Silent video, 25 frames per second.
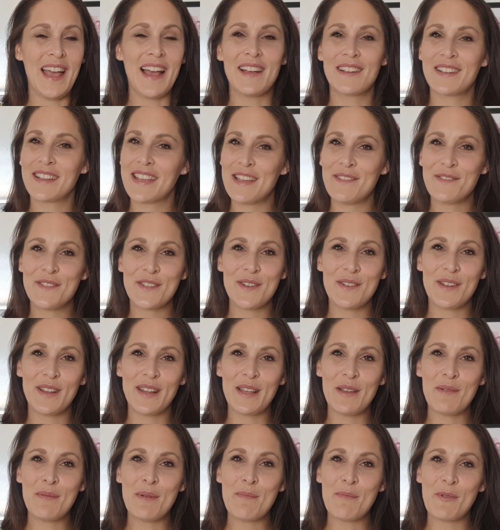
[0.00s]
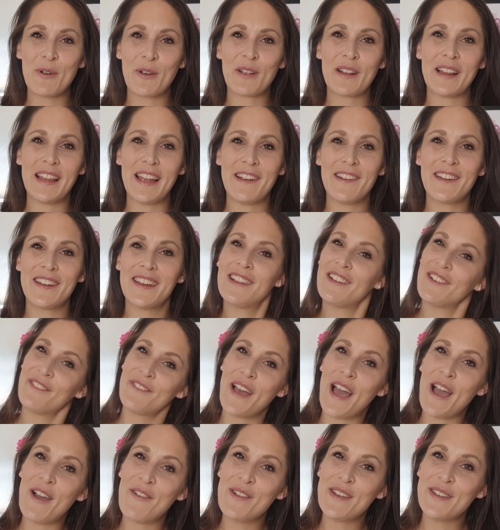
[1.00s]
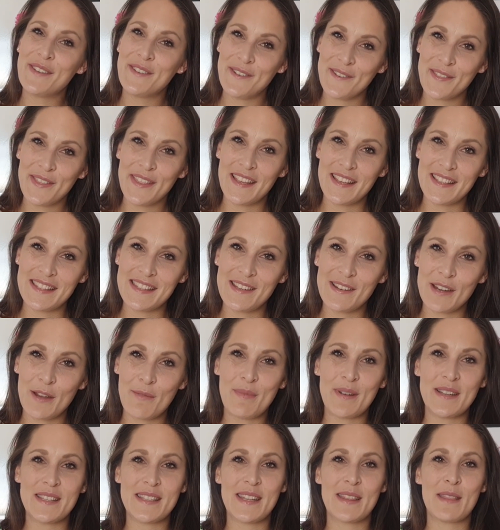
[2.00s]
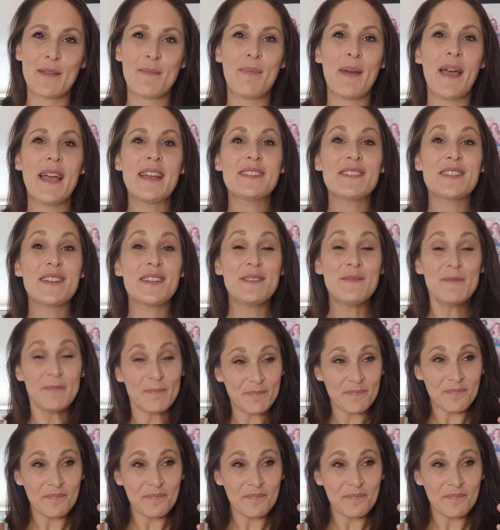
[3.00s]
gives you a little bit more clarity of how we do things here at Bachata Passion.